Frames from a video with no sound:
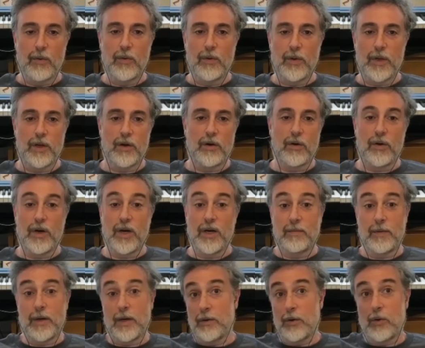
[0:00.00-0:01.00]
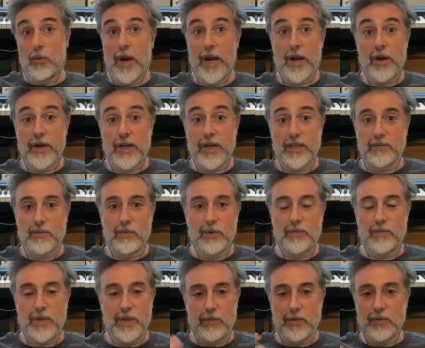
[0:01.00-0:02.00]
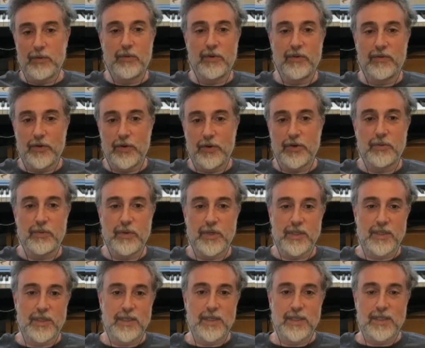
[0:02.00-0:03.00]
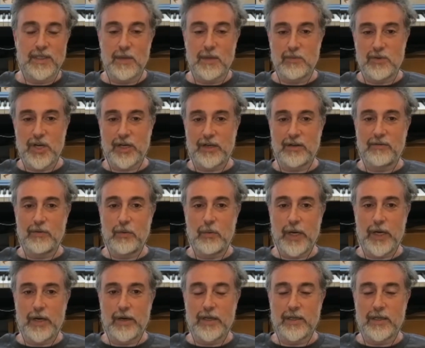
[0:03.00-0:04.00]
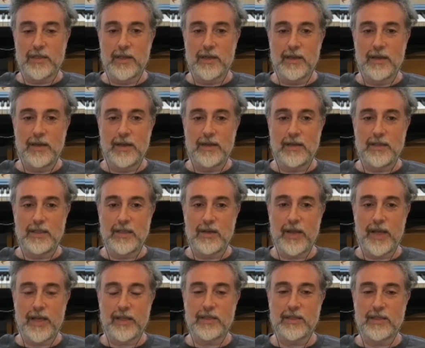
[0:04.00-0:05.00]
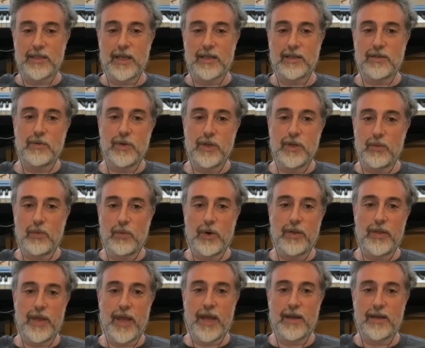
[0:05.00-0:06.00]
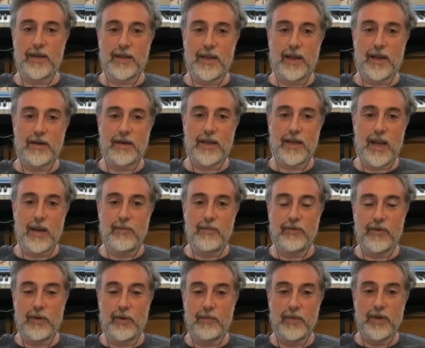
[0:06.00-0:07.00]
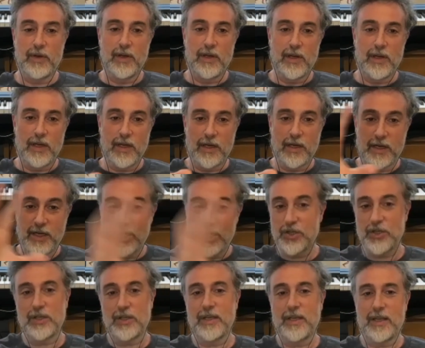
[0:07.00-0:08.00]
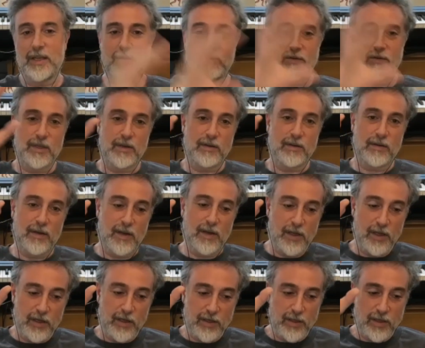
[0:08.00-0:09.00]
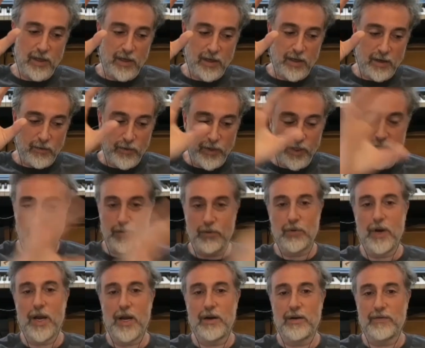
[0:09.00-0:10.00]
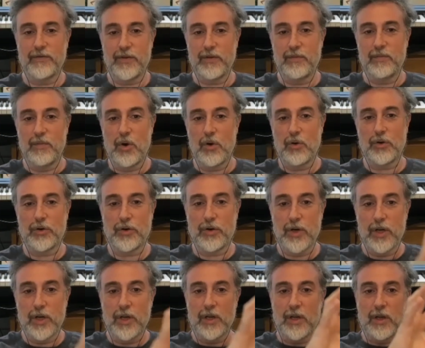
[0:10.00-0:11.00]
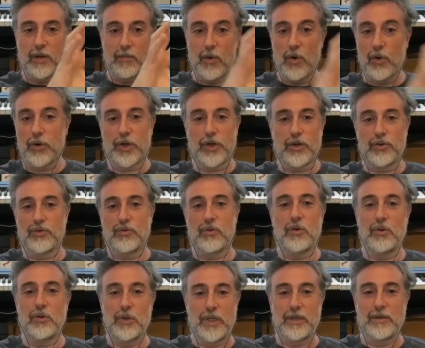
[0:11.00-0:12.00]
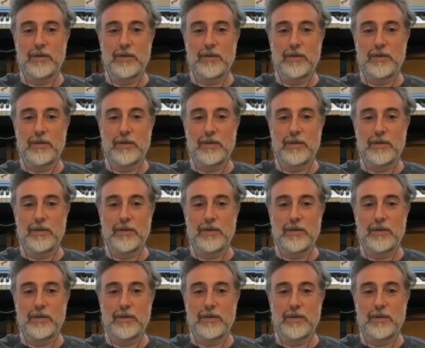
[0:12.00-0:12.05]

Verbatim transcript: you know, awareness, what people refer to as subjective awareness. And so that's that's really where that that came from initially that was a really grew out of the motor motor control